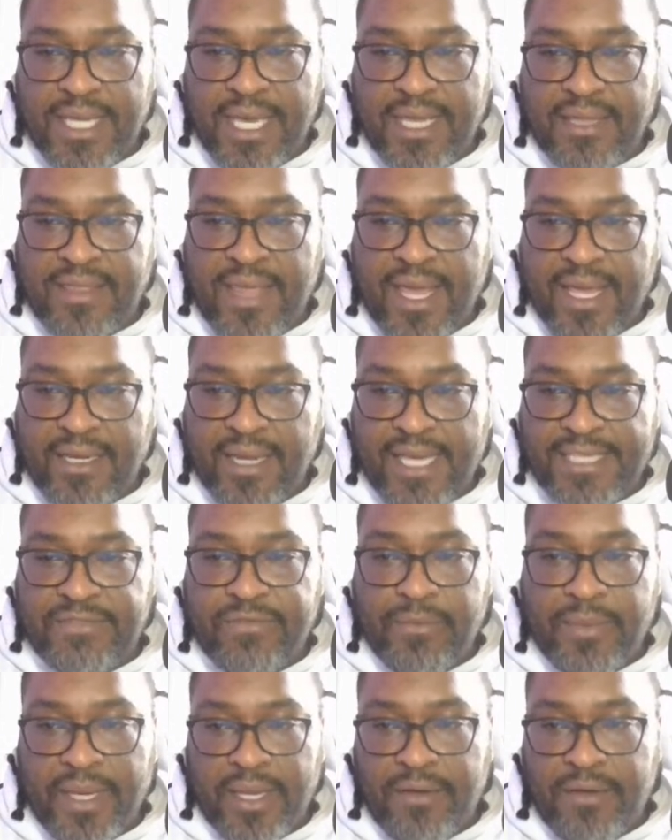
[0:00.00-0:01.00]
said, thank
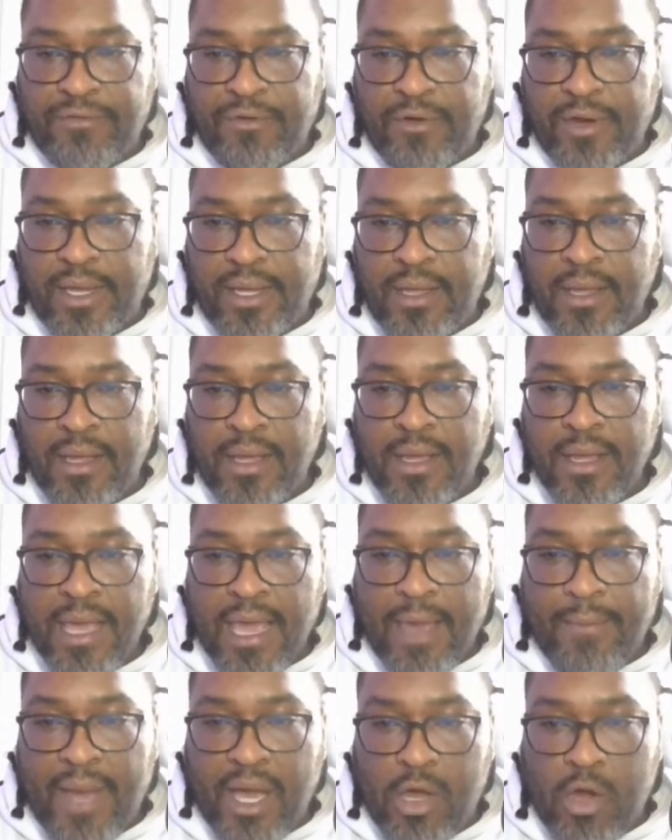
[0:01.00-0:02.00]
Ness for being a friend.
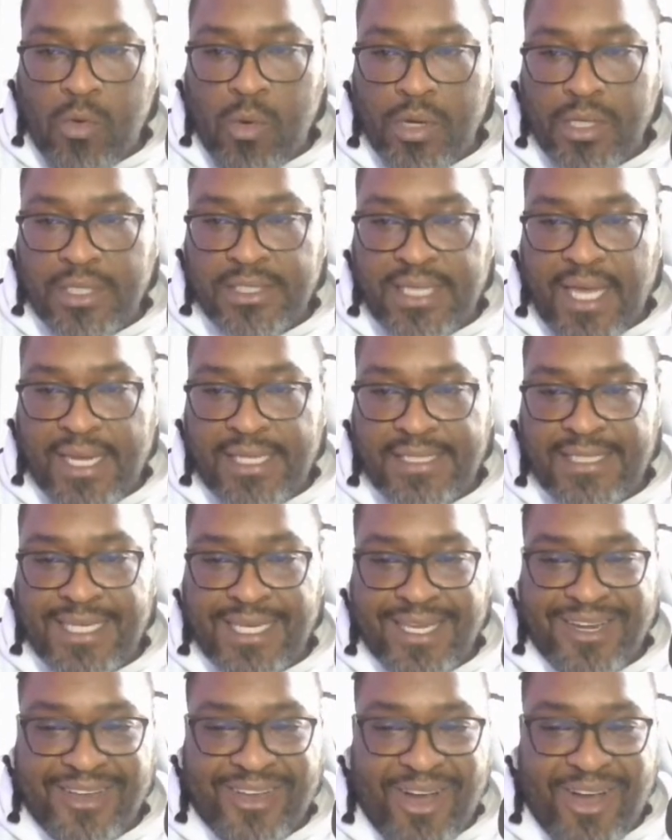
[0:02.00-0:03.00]
And my coworker started
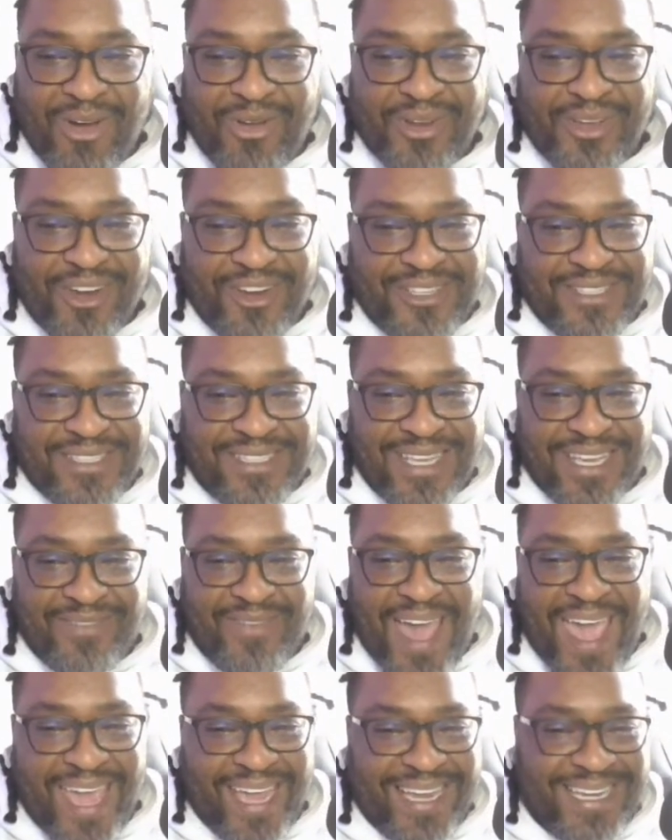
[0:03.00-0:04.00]
singing the Golden Girls
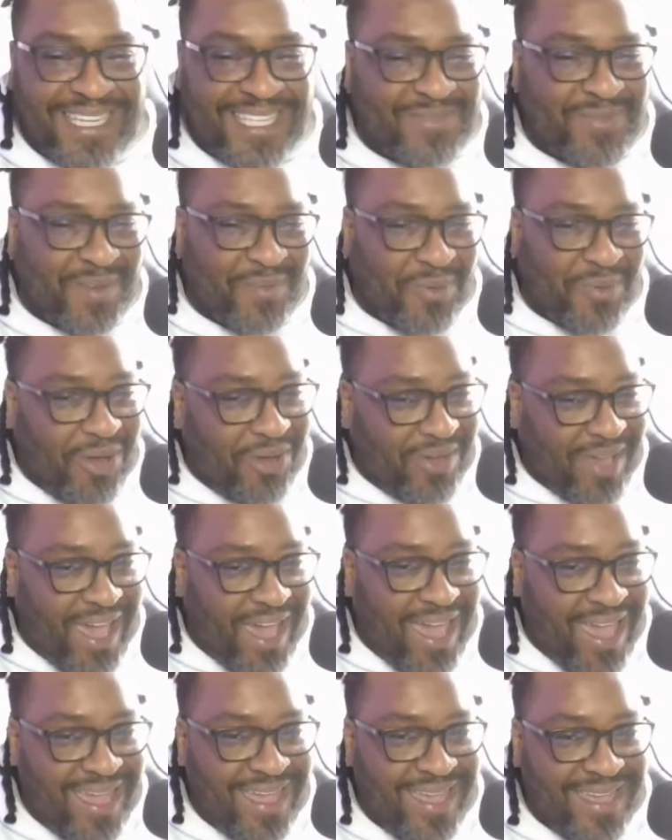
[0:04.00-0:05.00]
thing. I hate these people,
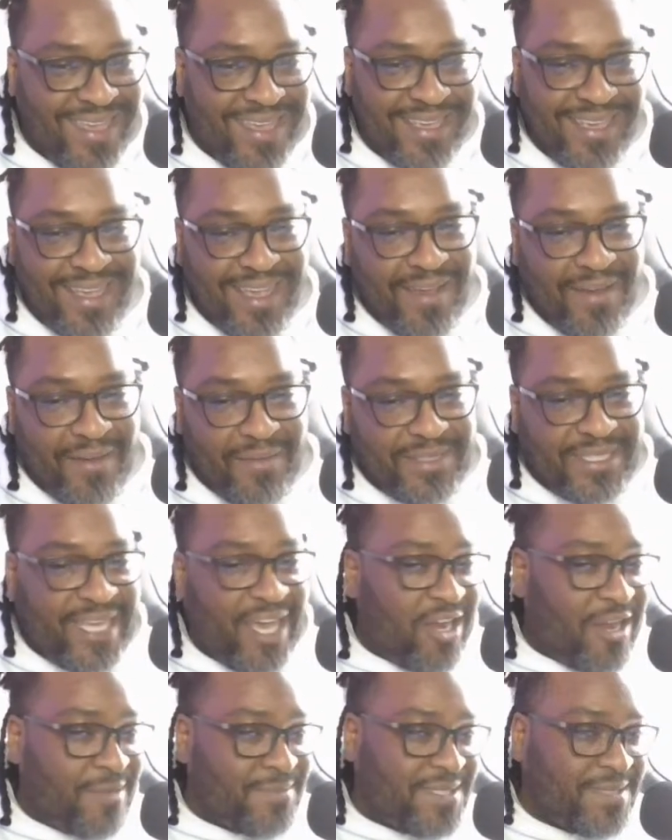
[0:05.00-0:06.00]
okay?
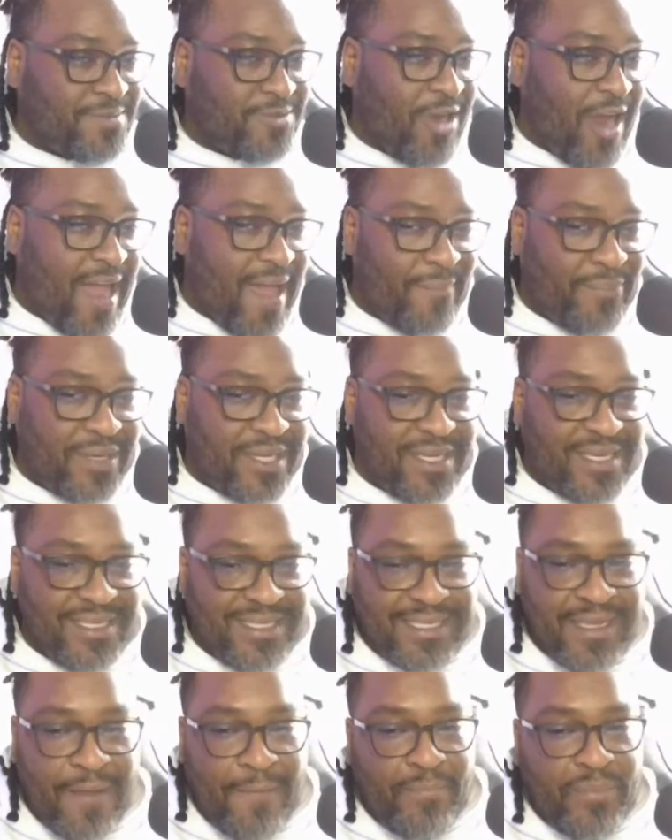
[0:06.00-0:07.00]
Tell them subscribe,
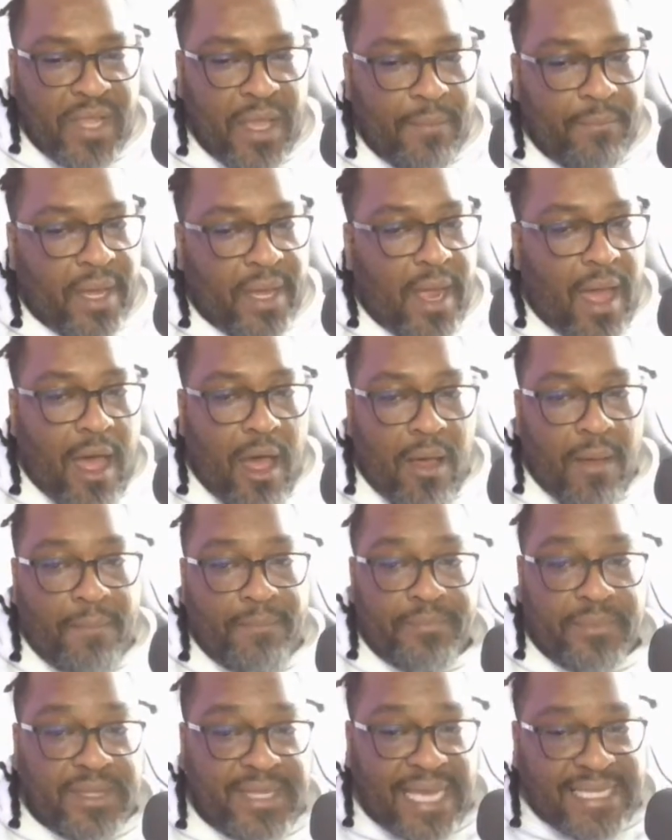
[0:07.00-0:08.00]
please. But
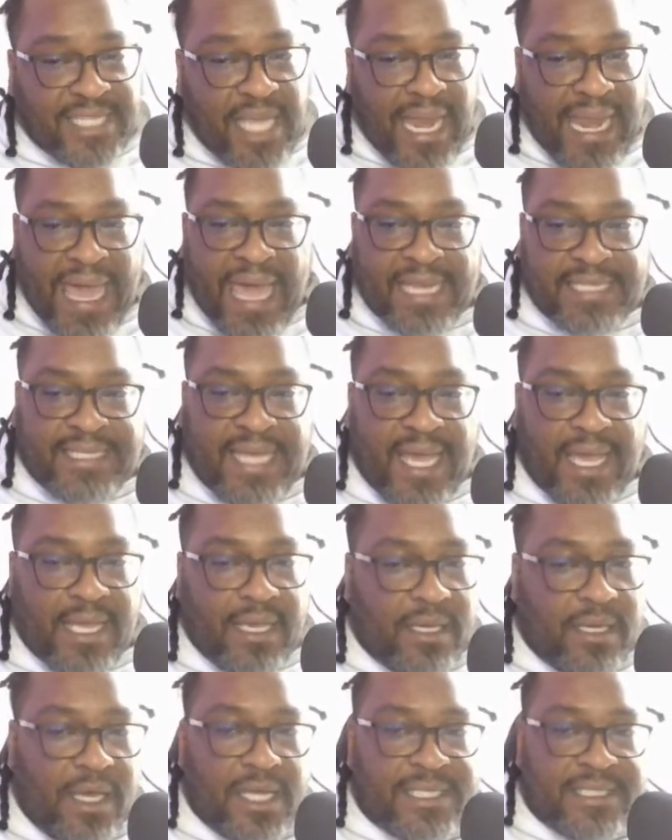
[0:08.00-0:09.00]
that's all I got to
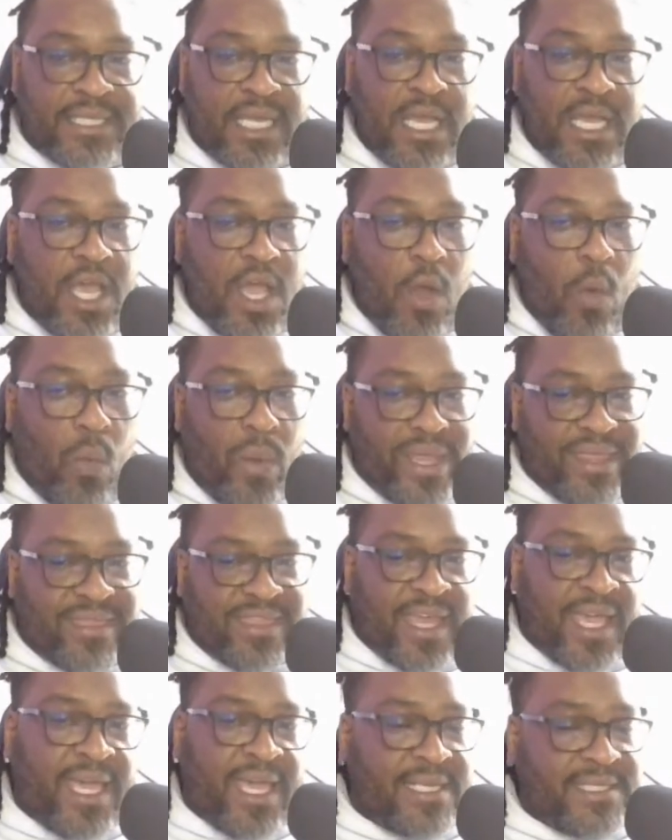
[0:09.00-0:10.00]
say, because when
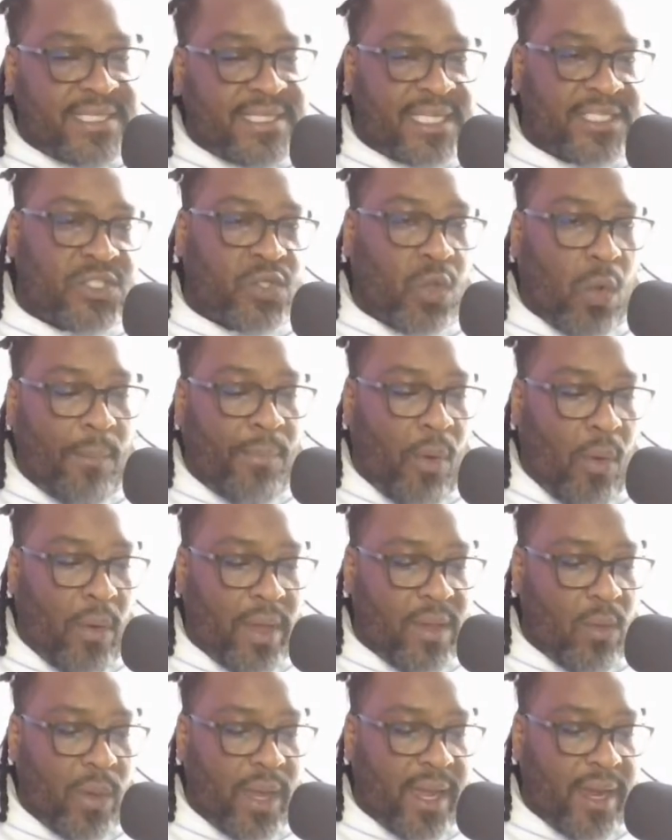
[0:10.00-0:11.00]
things get to a
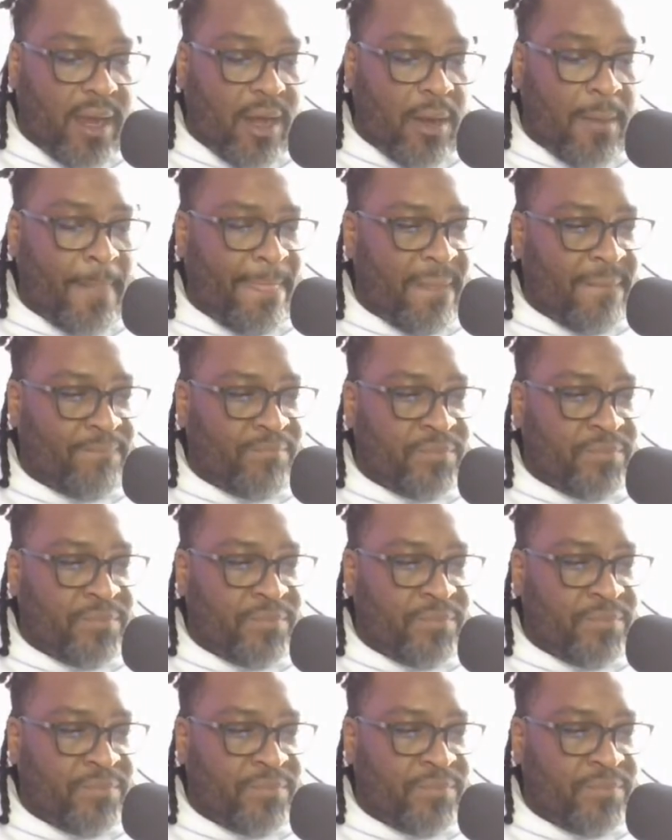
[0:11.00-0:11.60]
point where